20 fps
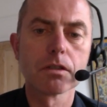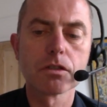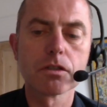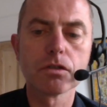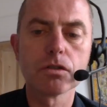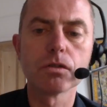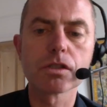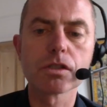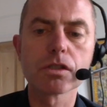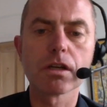
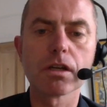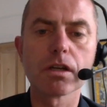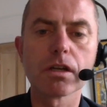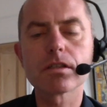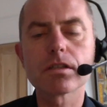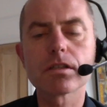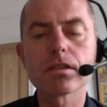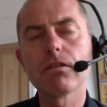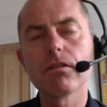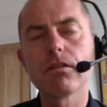Sure. So
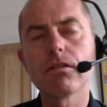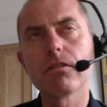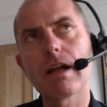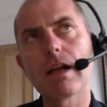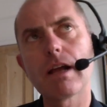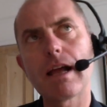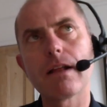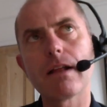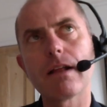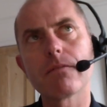
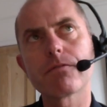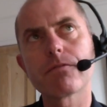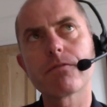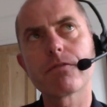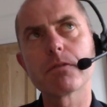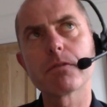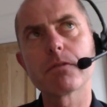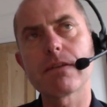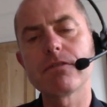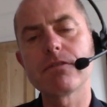
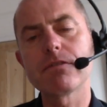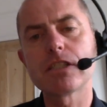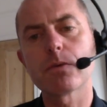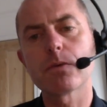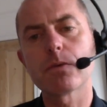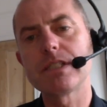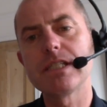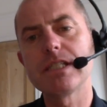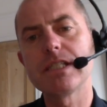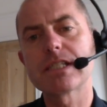from the
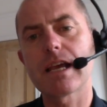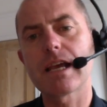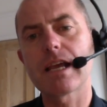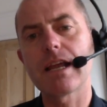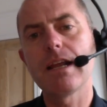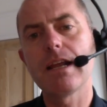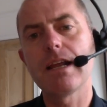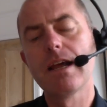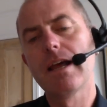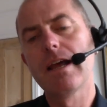
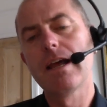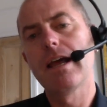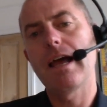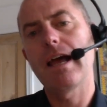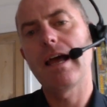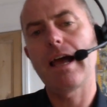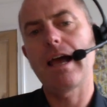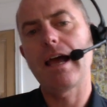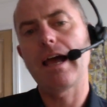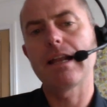70-20-10
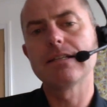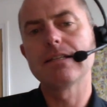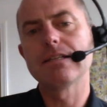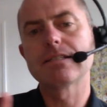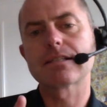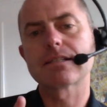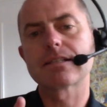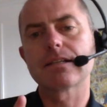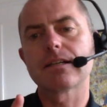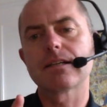
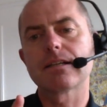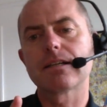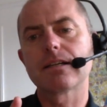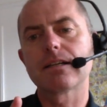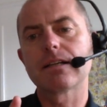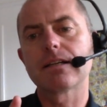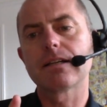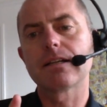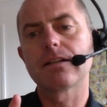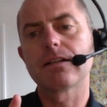and
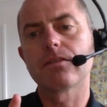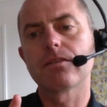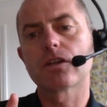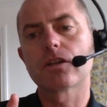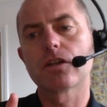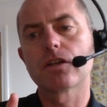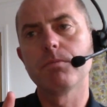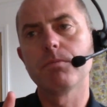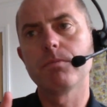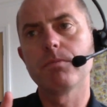
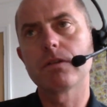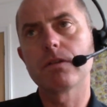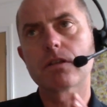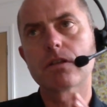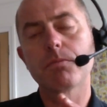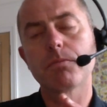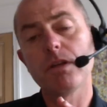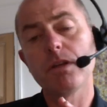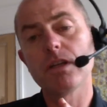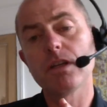the
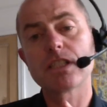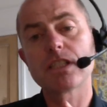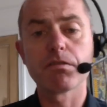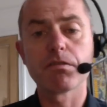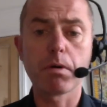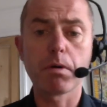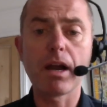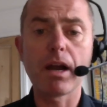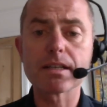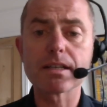communities
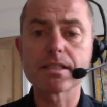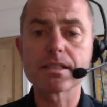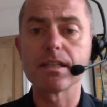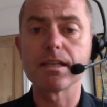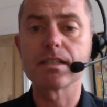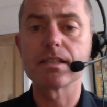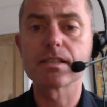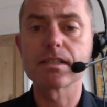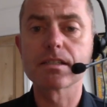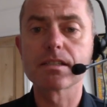of
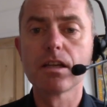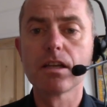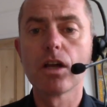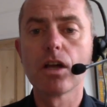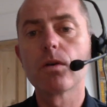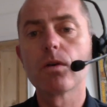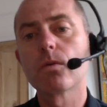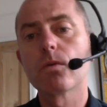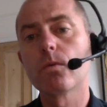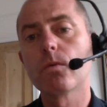practice,
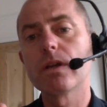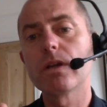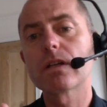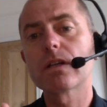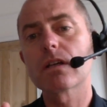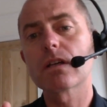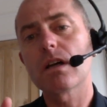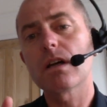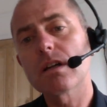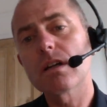
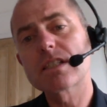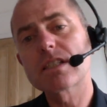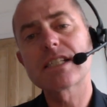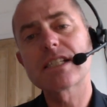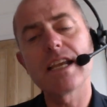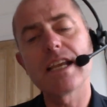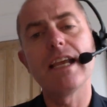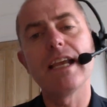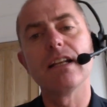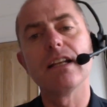we're kind of
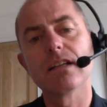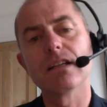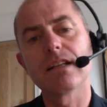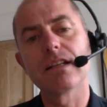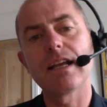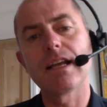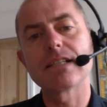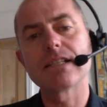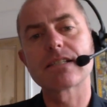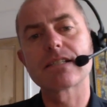seeing that
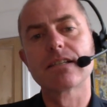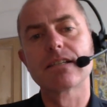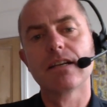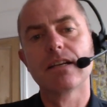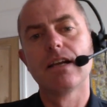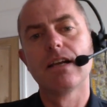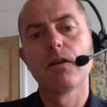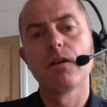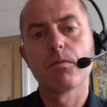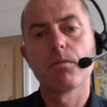there's
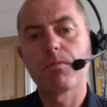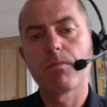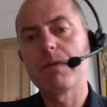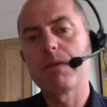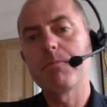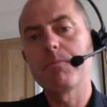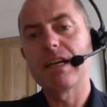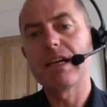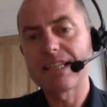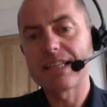
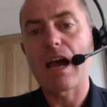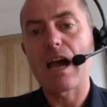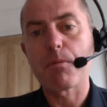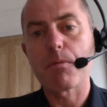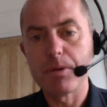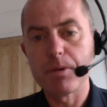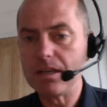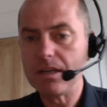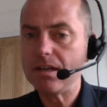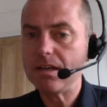maybe a
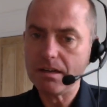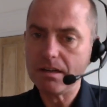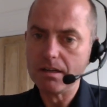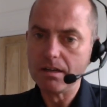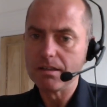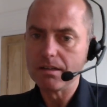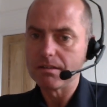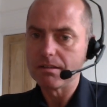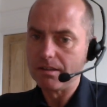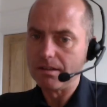gap in
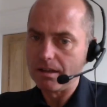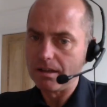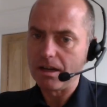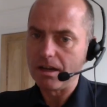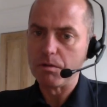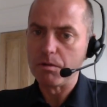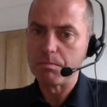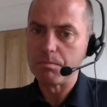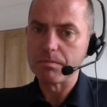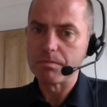
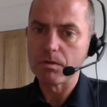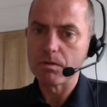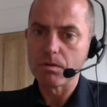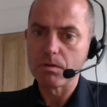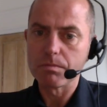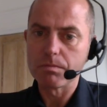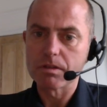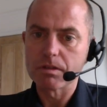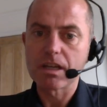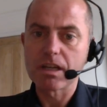
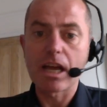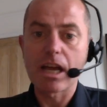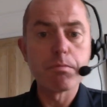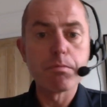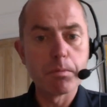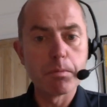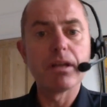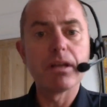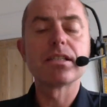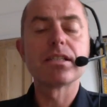the
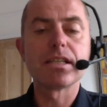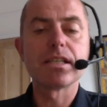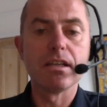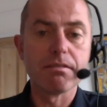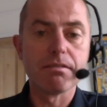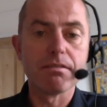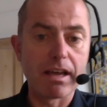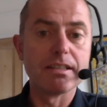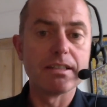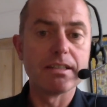
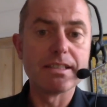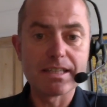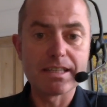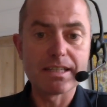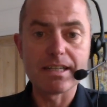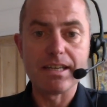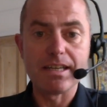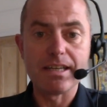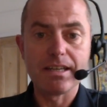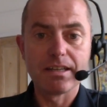capability of
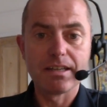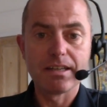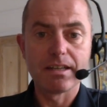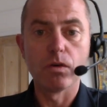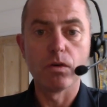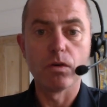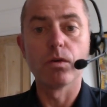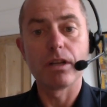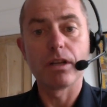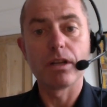L&D,
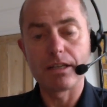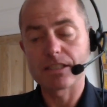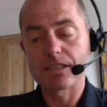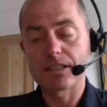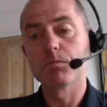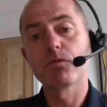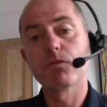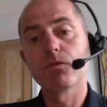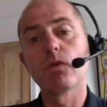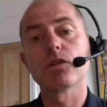or in
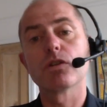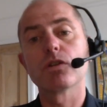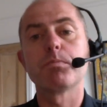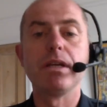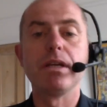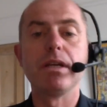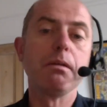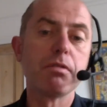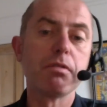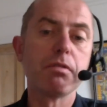terms of
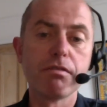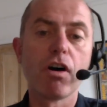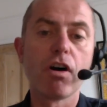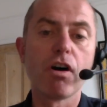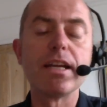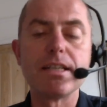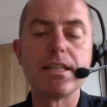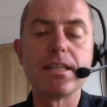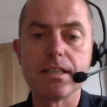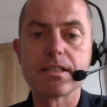what's being
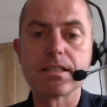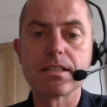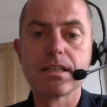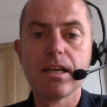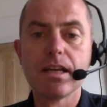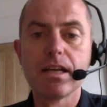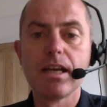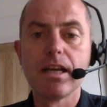provided,